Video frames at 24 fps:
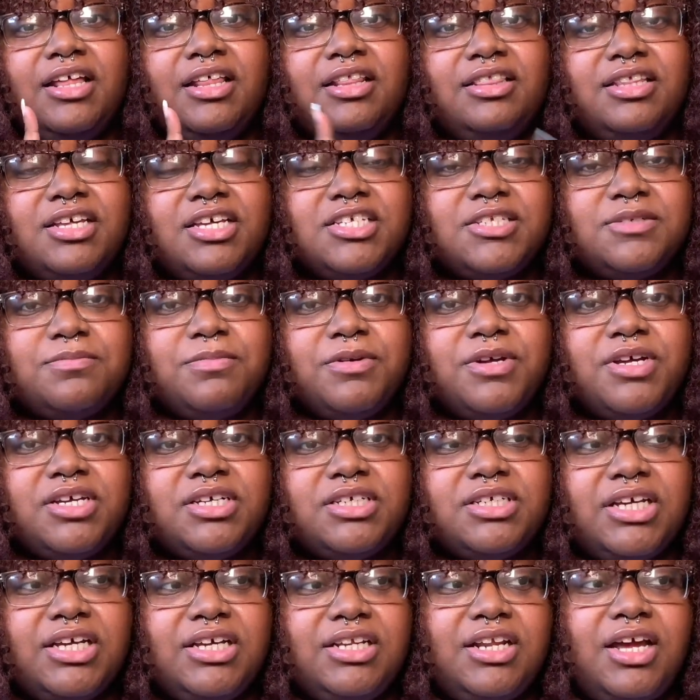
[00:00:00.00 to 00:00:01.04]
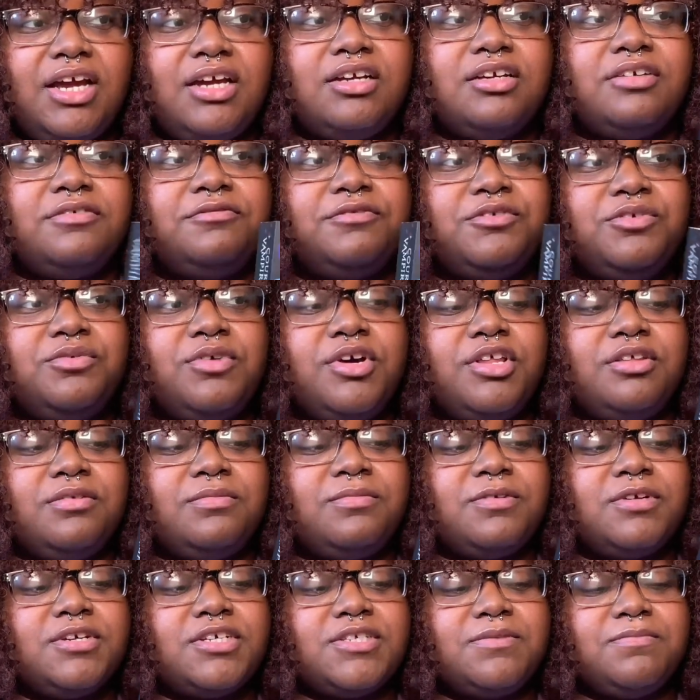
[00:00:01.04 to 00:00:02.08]
this book and like a few other
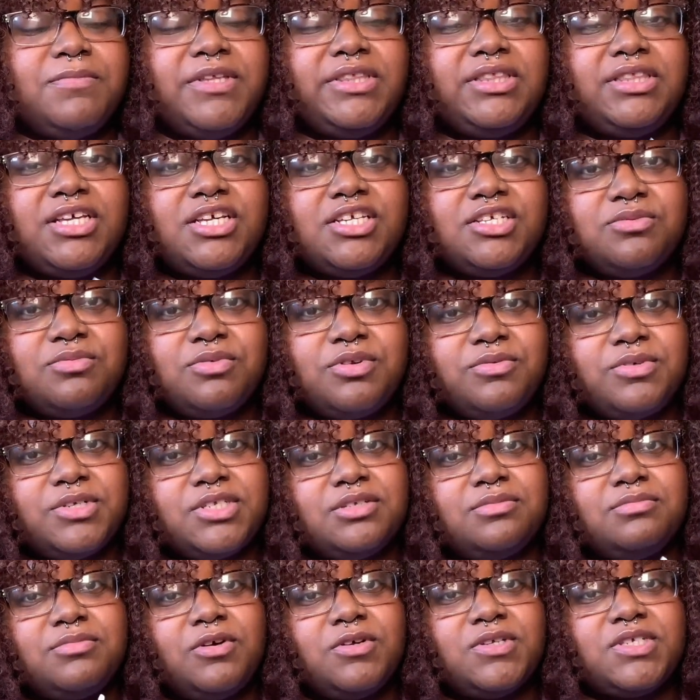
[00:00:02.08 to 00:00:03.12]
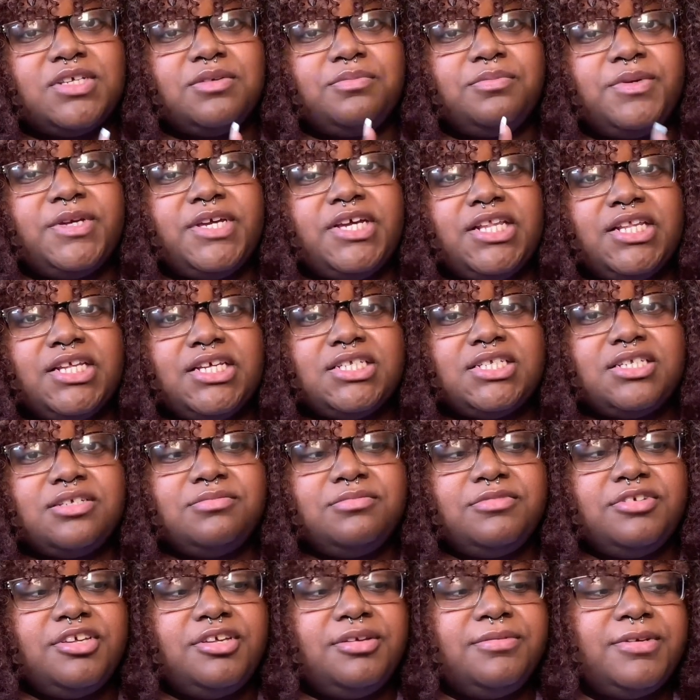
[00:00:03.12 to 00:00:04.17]
books, but this one was the most appealing to
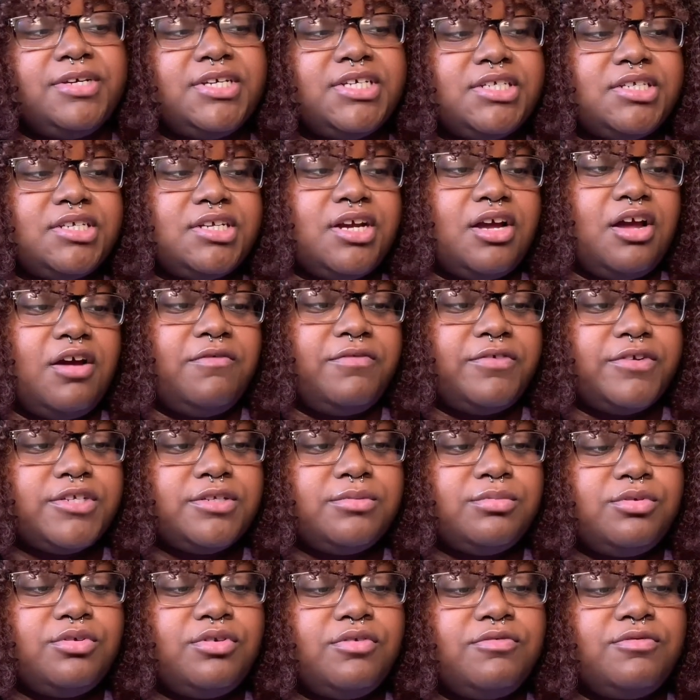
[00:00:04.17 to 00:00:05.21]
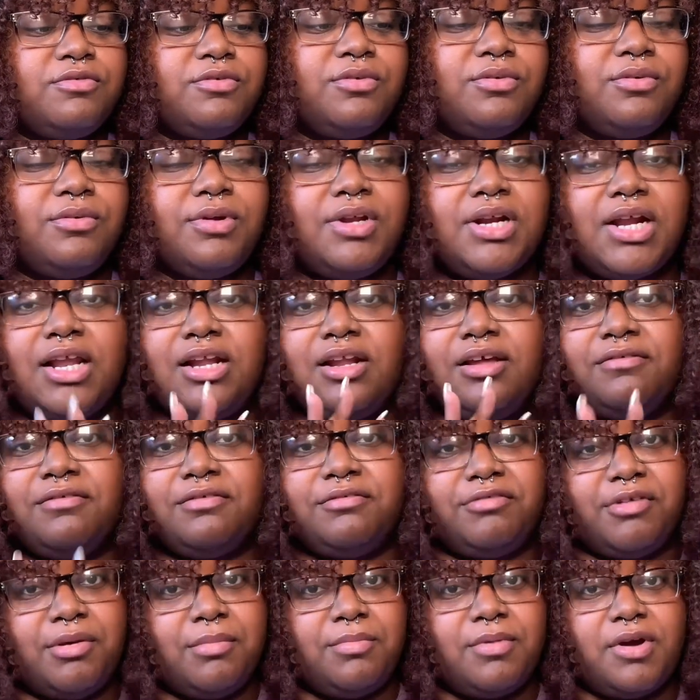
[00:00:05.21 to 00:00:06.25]
me because the cover is beautiful and I love
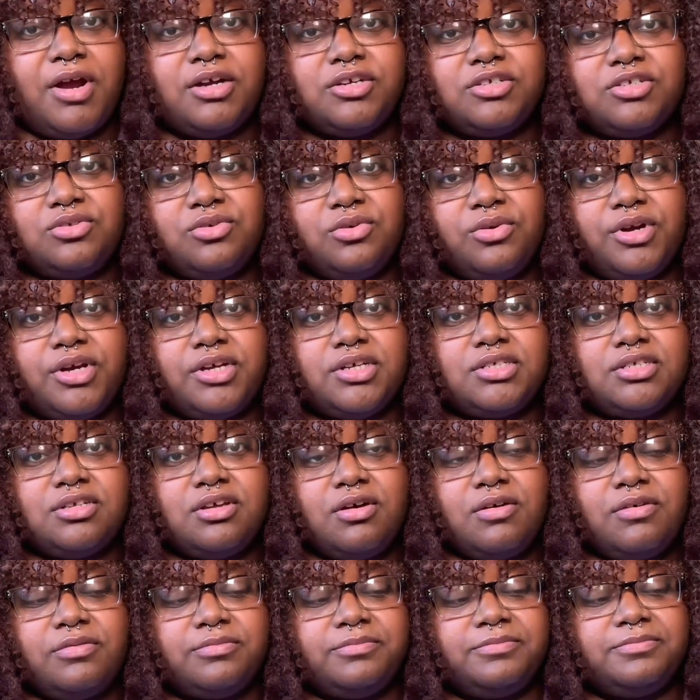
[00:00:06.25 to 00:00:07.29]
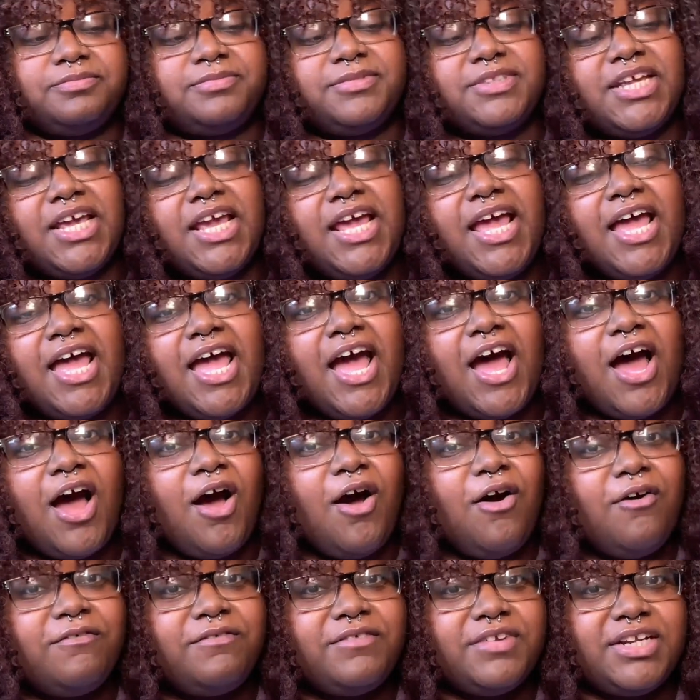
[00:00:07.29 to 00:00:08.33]
a vampire story. So
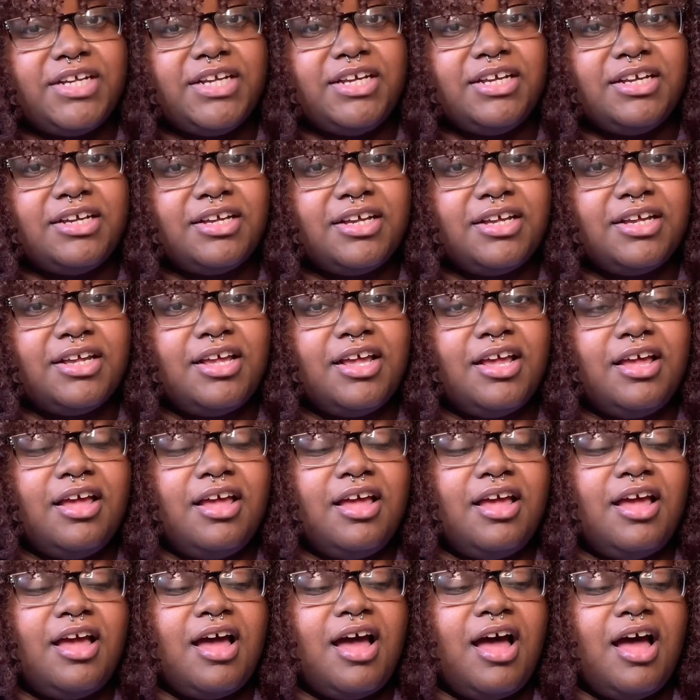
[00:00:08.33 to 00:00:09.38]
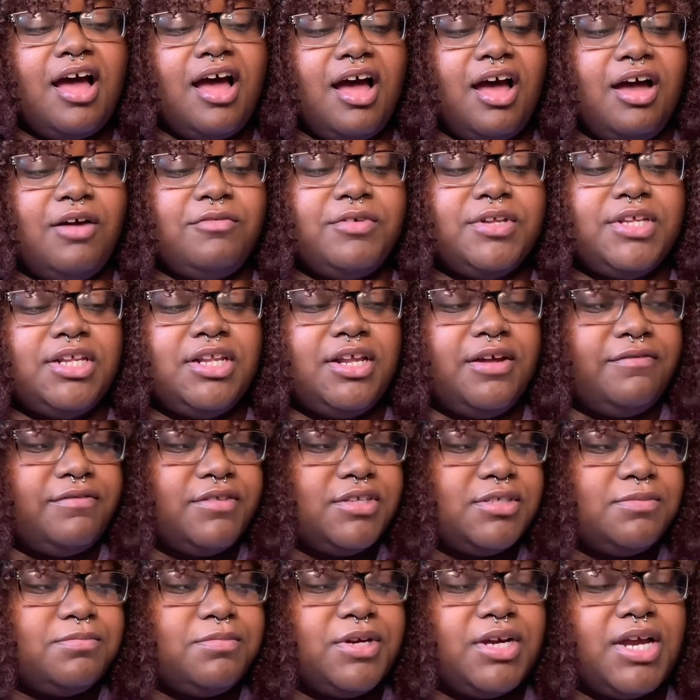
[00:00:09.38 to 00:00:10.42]
hopefully I really love
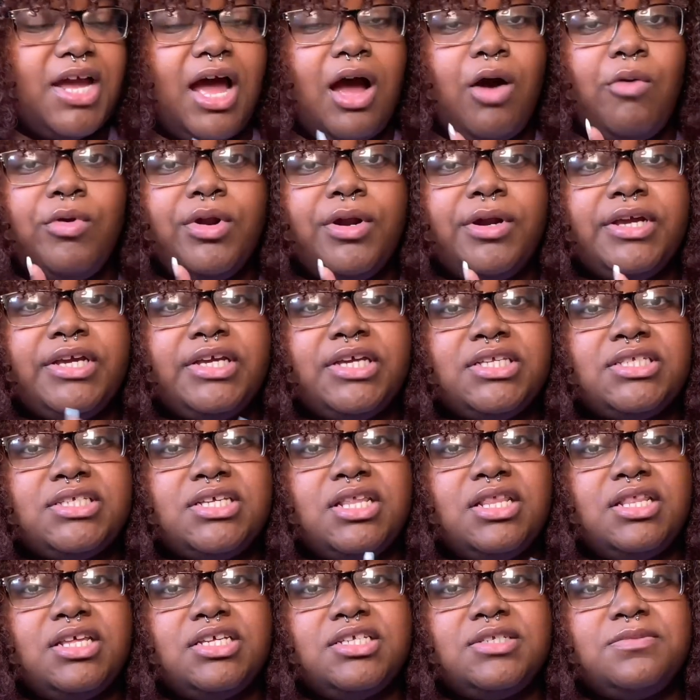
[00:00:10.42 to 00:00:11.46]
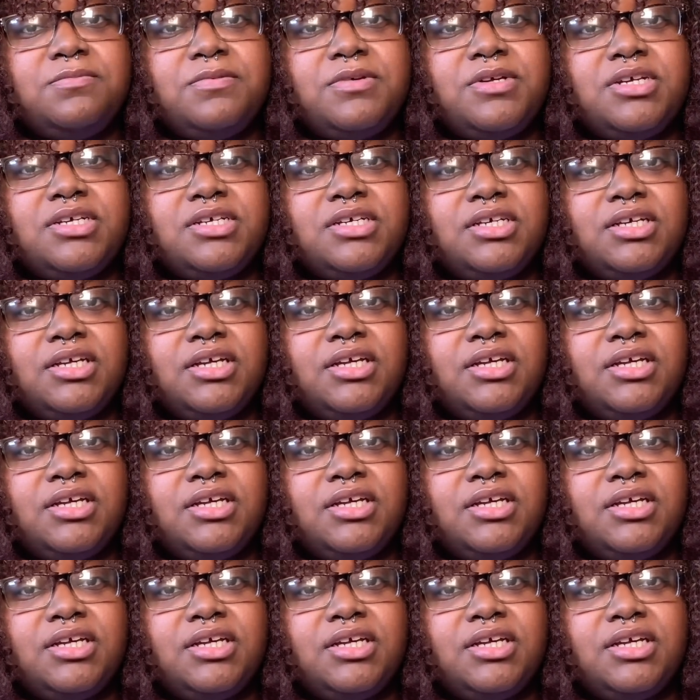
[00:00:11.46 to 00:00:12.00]
this book. I want to get to this book